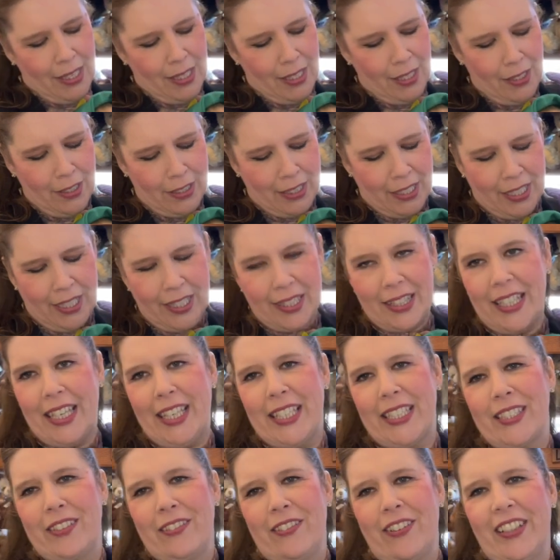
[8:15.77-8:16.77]
Look at
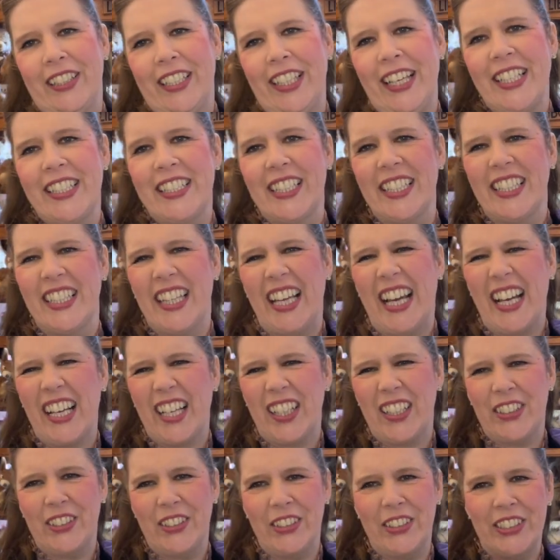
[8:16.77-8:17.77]
this one, isn't
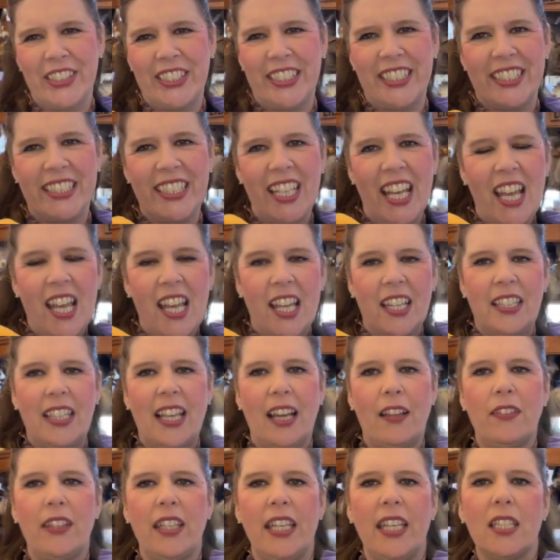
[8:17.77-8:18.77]
that gorgeous?
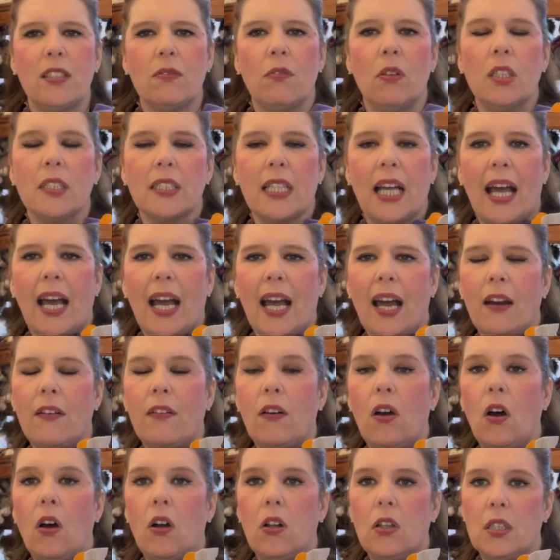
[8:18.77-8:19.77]
Now these ones
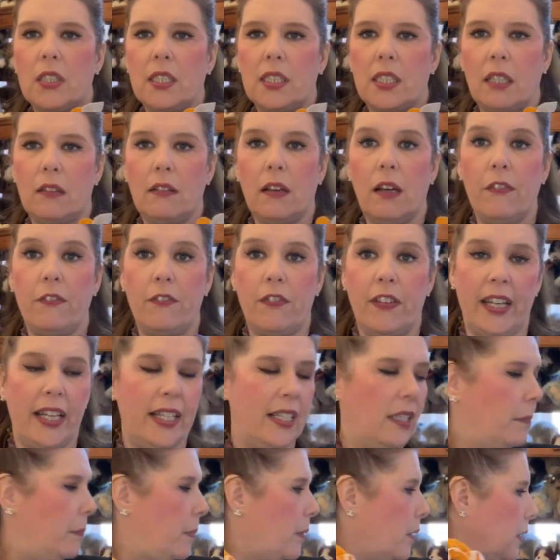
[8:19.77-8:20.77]
are also
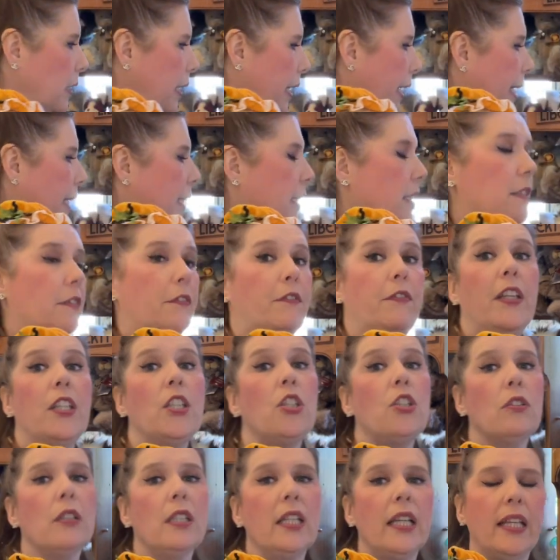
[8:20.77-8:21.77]
available
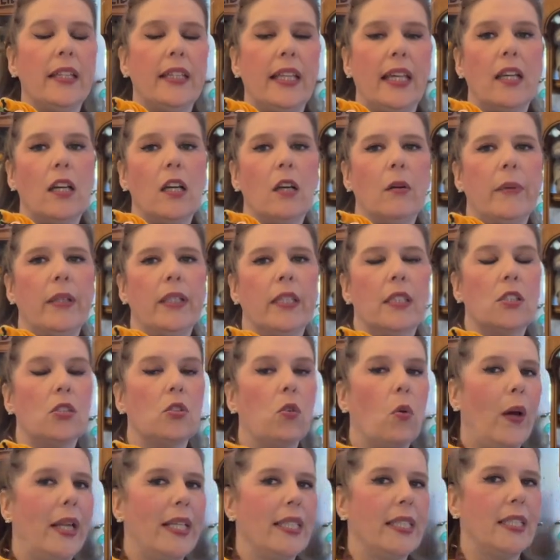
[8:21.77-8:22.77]
individually. They come in at
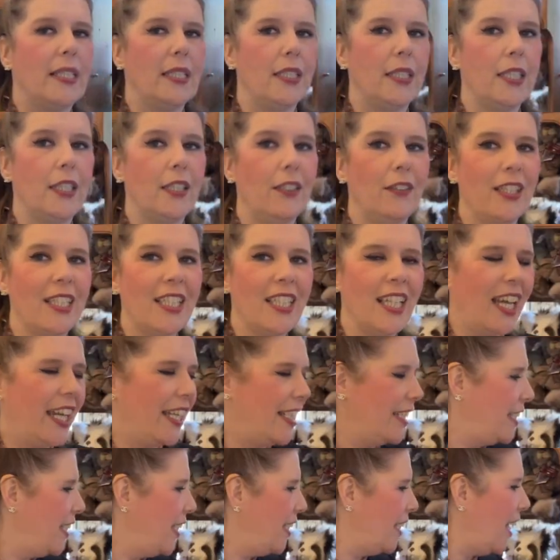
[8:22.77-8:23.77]

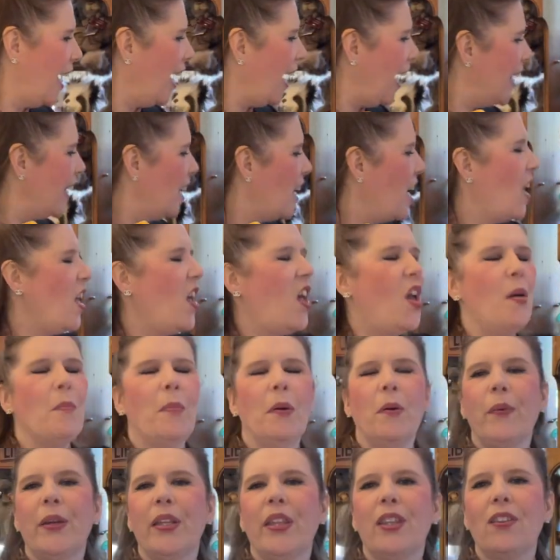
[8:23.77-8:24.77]
£22.99,
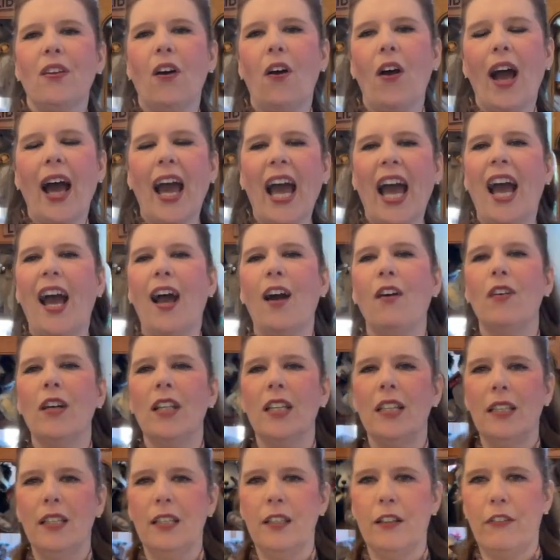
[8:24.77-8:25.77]
but we thought how
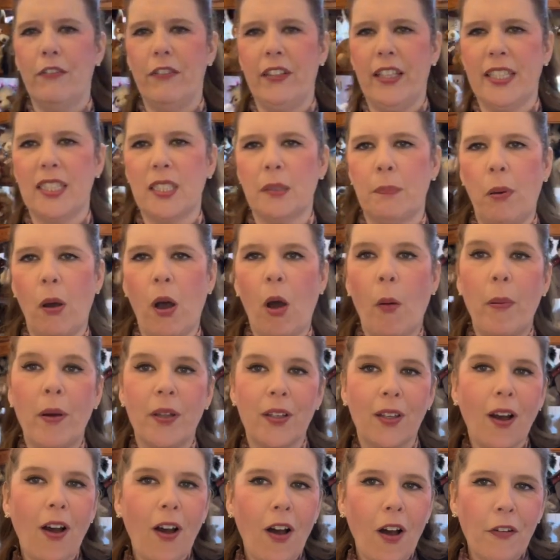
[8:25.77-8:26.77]
lovely to pop
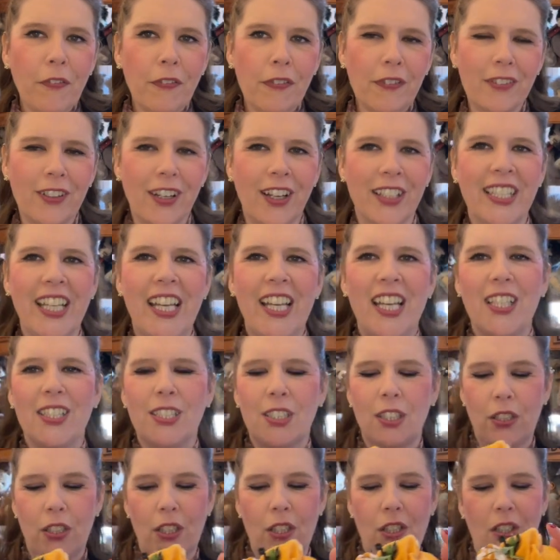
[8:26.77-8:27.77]
an offer on
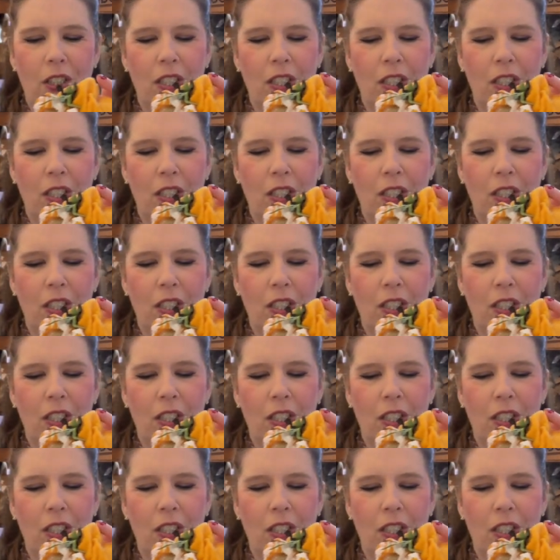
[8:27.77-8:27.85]
so you